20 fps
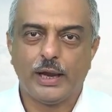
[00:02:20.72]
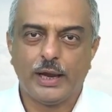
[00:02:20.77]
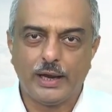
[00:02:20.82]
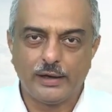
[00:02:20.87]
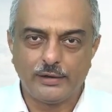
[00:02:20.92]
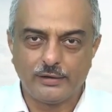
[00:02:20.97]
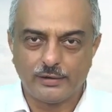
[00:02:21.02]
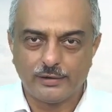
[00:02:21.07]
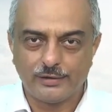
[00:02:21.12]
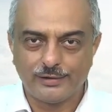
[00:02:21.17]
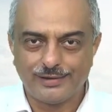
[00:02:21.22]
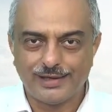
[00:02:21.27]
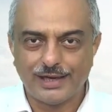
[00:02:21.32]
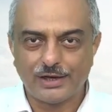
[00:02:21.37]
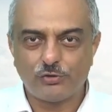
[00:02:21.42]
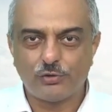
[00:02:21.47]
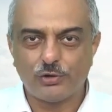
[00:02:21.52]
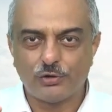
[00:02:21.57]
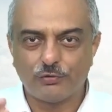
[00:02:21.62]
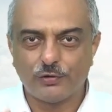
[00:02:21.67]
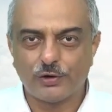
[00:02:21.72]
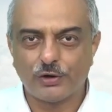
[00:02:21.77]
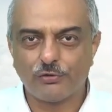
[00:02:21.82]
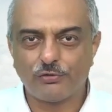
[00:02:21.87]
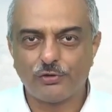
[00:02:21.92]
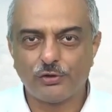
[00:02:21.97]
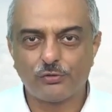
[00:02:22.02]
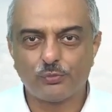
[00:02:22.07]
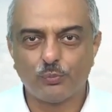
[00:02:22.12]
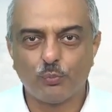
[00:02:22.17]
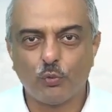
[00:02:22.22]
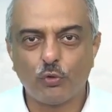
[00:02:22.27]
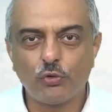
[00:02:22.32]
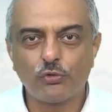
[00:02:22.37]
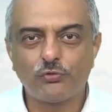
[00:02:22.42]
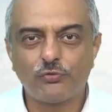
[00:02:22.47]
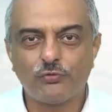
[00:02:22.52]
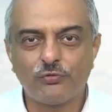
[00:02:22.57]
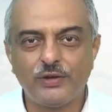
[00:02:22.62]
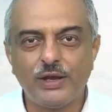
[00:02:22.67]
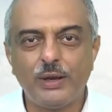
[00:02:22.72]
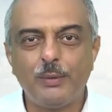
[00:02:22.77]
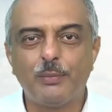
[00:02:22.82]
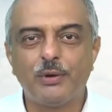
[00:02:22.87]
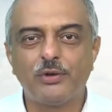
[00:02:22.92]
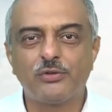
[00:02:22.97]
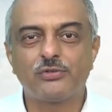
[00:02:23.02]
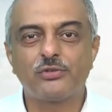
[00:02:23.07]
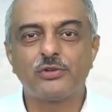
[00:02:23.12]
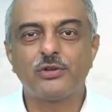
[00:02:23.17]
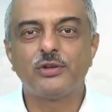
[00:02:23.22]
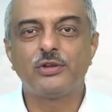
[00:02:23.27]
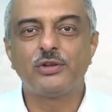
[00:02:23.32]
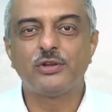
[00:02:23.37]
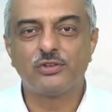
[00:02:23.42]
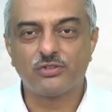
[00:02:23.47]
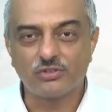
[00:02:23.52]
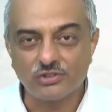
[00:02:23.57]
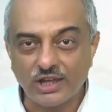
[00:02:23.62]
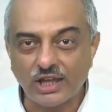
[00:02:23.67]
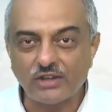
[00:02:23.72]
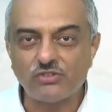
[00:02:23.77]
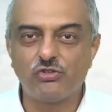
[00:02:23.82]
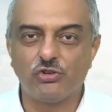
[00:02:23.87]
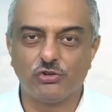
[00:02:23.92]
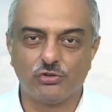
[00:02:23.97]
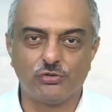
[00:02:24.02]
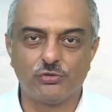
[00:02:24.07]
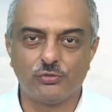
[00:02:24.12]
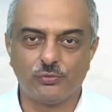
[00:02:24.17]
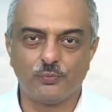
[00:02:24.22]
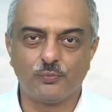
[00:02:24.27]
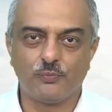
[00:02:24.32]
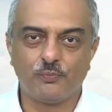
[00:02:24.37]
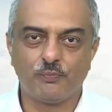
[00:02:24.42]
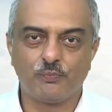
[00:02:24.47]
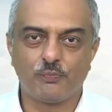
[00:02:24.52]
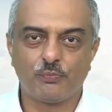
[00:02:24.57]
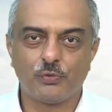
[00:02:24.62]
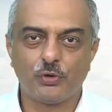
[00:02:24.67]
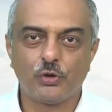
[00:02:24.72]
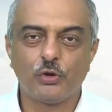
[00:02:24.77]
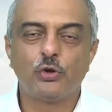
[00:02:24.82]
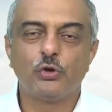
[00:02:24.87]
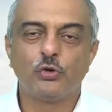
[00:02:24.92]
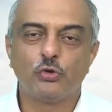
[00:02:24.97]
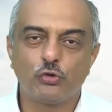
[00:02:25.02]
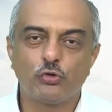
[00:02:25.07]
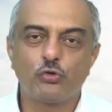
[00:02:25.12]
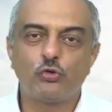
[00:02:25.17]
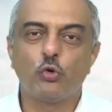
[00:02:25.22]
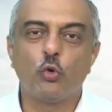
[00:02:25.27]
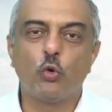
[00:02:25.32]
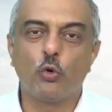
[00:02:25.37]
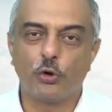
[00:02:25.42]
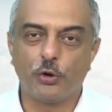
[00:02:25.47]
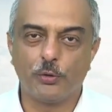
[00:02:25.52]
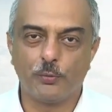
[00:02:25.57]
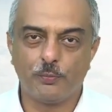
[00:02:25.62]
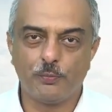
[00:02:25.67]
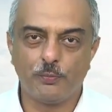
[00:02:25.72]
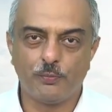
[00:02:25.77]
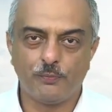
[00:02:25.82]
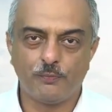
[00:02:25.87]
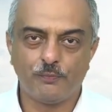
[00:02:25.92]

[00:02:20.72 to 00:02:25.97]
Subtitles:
And that's where one of his most famous sketches showed